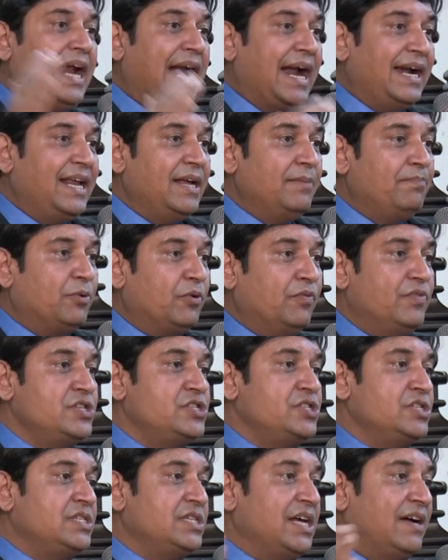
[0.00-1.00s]
adding
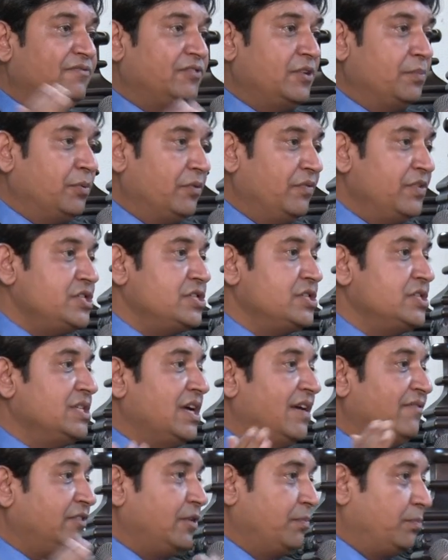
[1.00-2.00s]
provisions after provisions
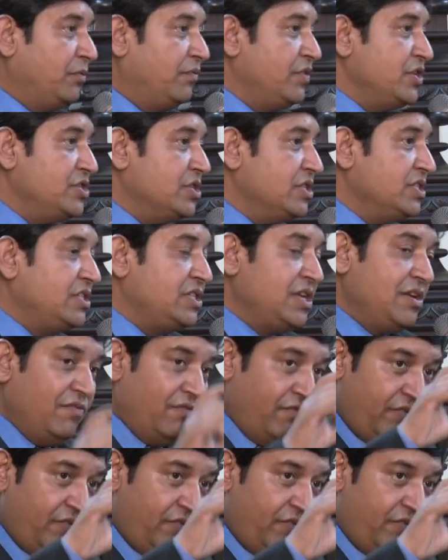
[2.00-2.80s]
after provisions